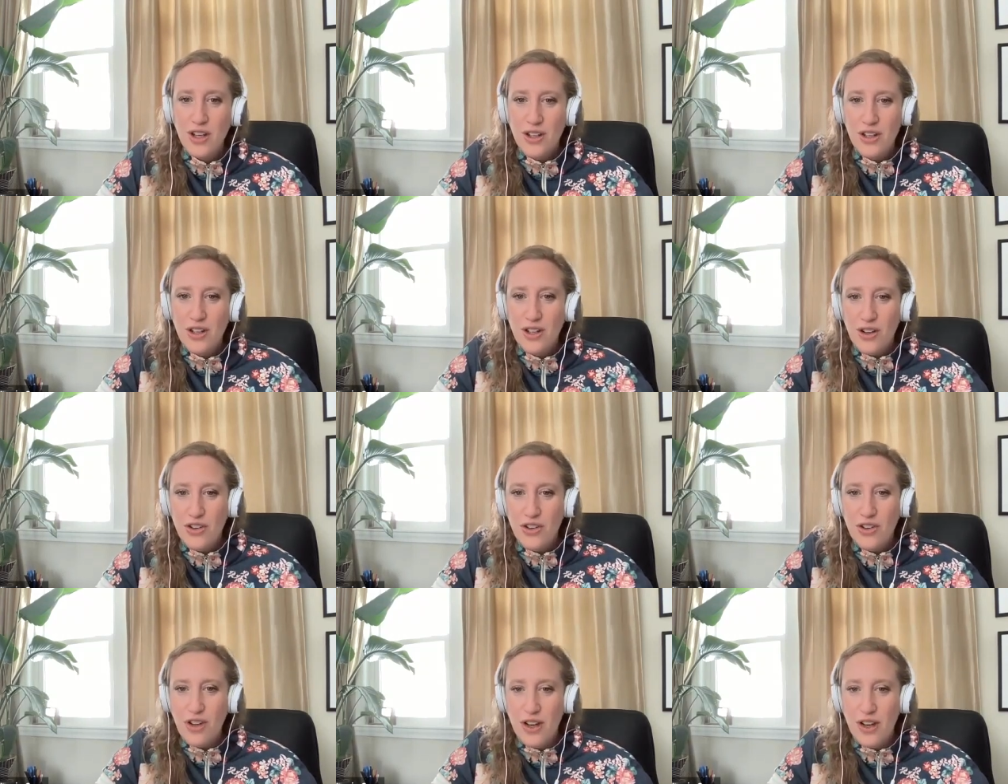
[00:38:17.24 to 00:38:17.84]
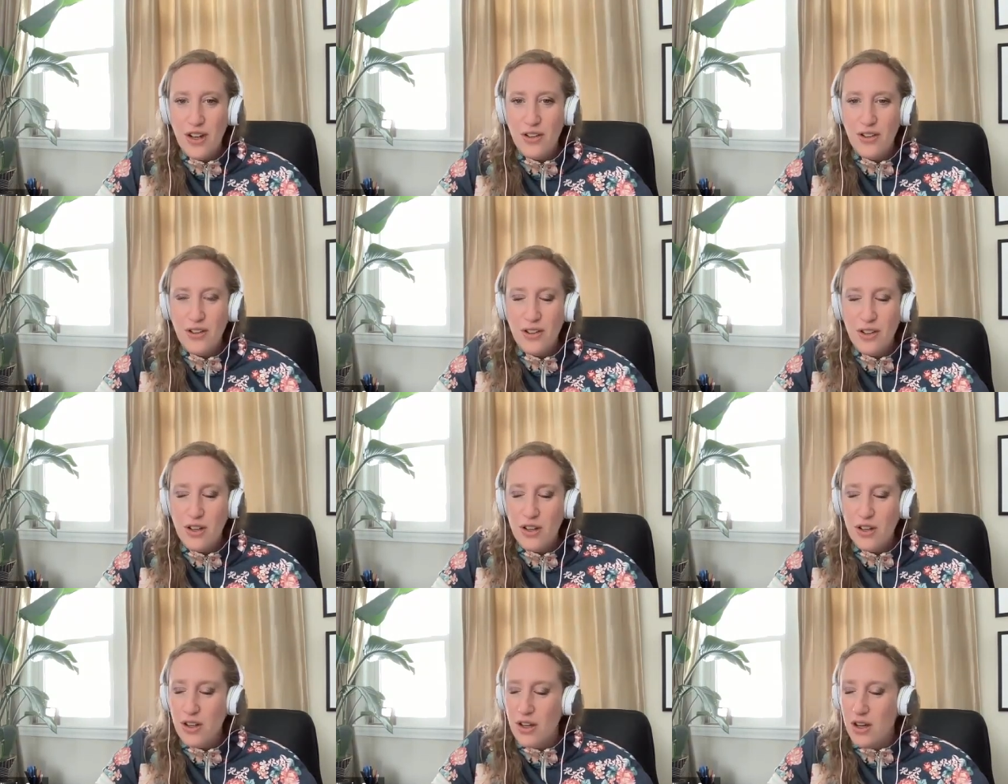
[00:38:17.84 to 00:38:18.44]
you know i
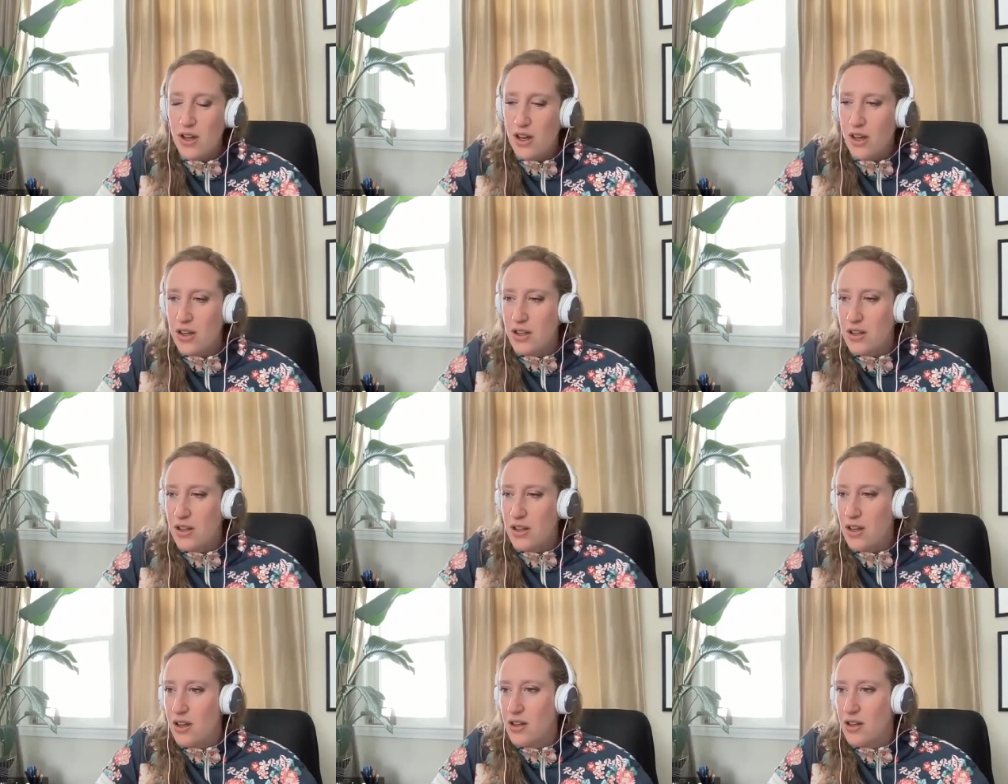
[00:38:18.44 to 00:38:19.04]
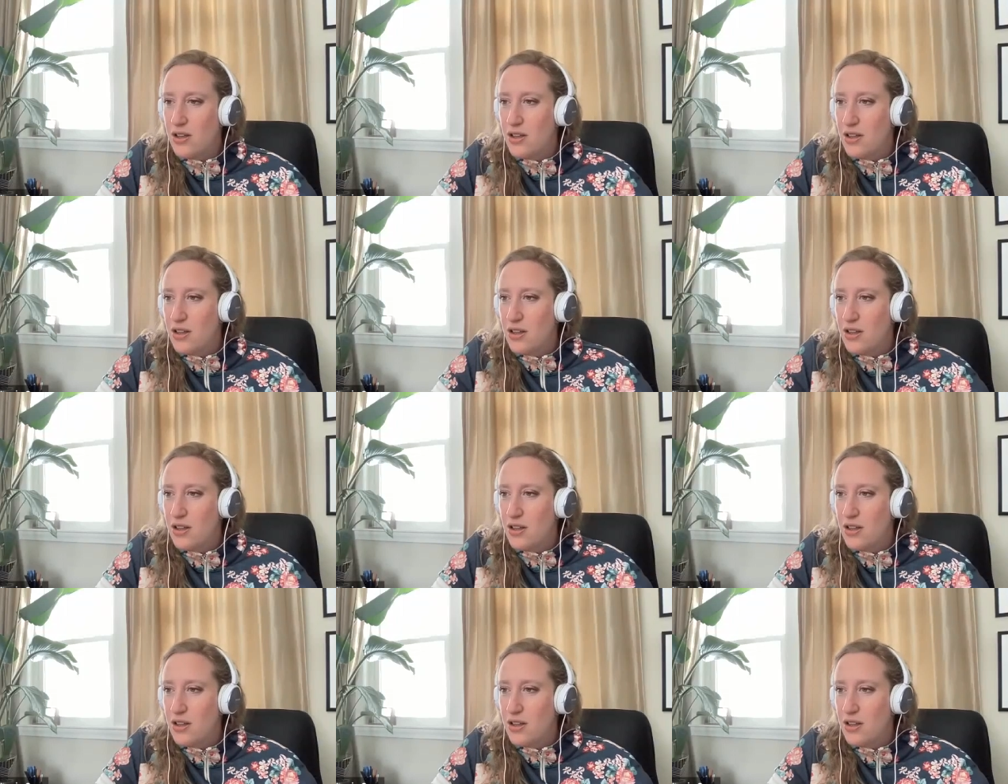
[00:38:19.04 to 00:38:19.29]
i uh,